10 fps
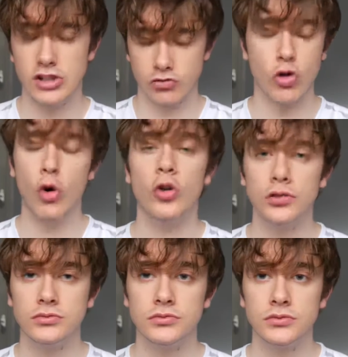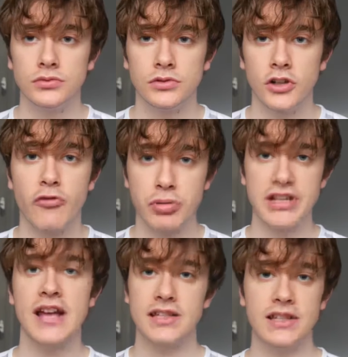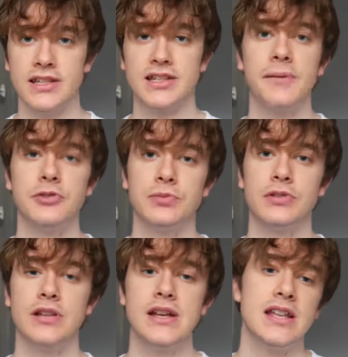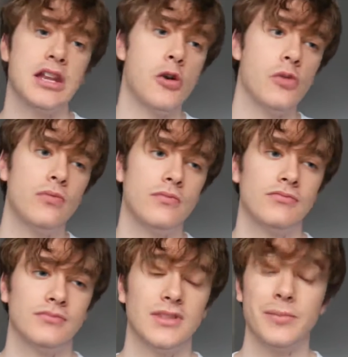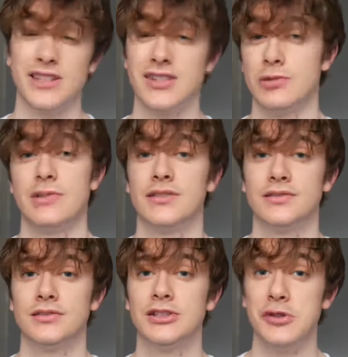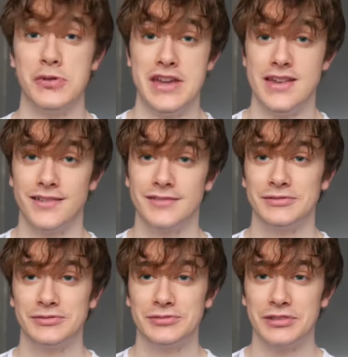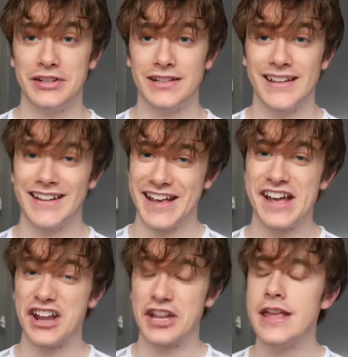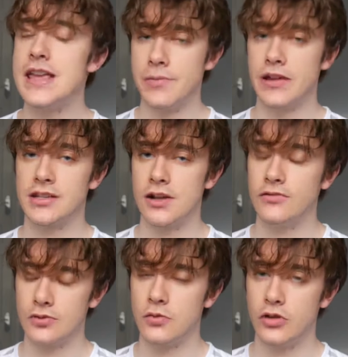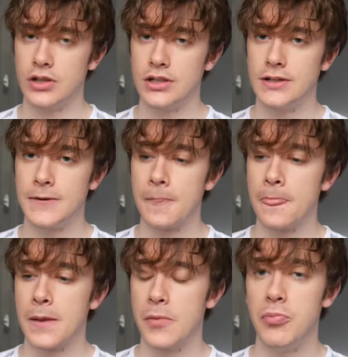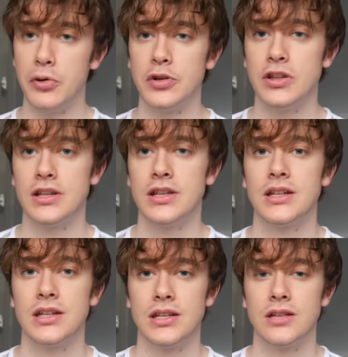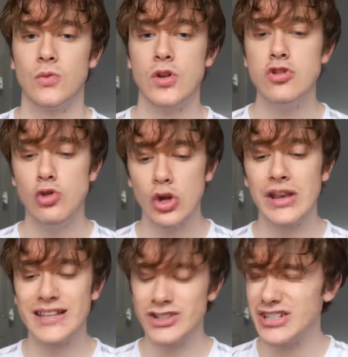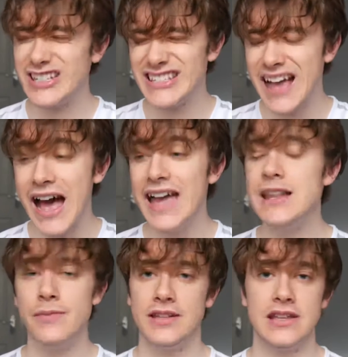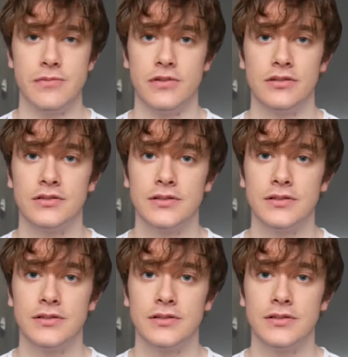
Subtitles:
role of protecting the establishment. Now, that might sound a bit kooky, right? And I can hear myself, don't worry. But when you look just a tiny bit deeper,